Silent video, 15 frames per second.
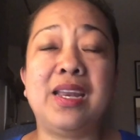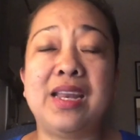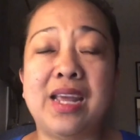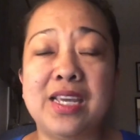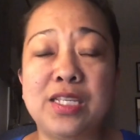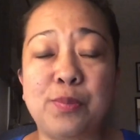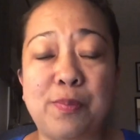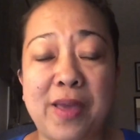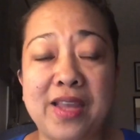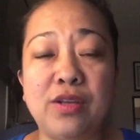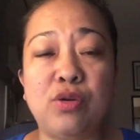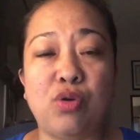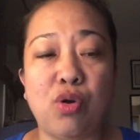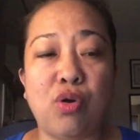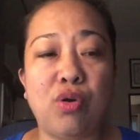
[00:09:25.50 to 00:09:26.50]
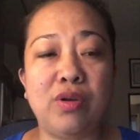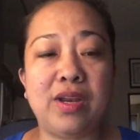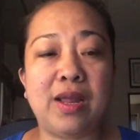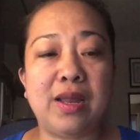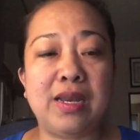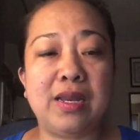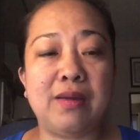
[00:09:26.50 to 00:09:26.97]
spend ko,
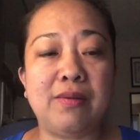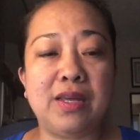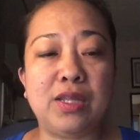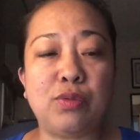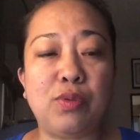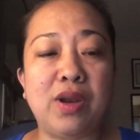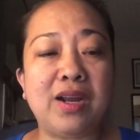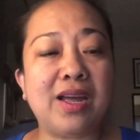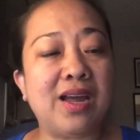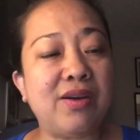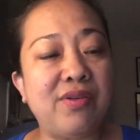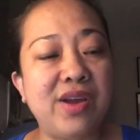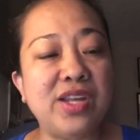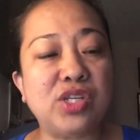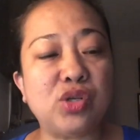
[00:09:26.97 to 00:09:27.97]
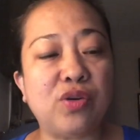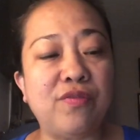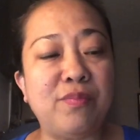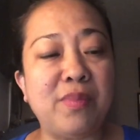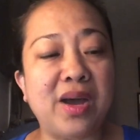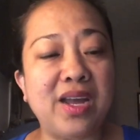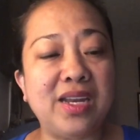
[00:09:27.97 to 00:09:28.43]
ito lang ang range of
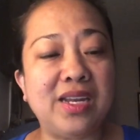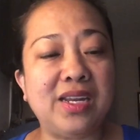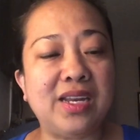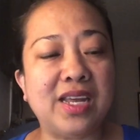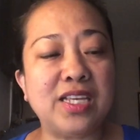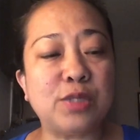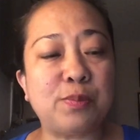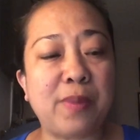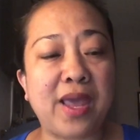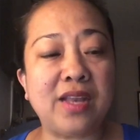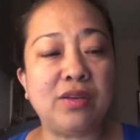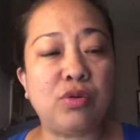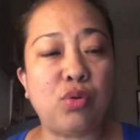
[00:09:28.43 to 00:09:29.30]
money na spend